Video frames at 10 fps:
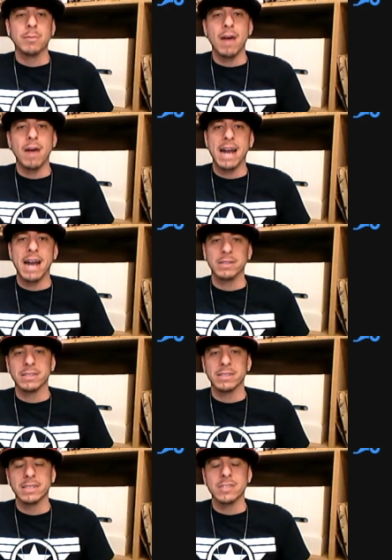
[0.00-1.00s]
uh, brought out
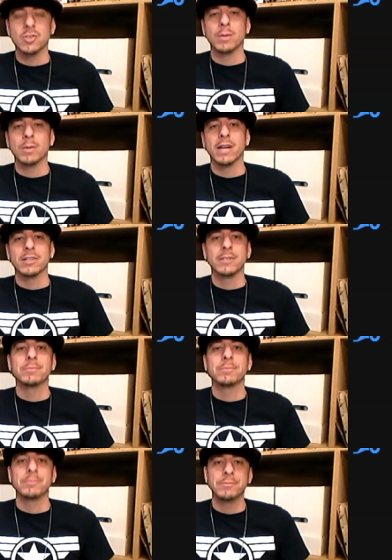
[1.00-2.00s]
in, in a storm character.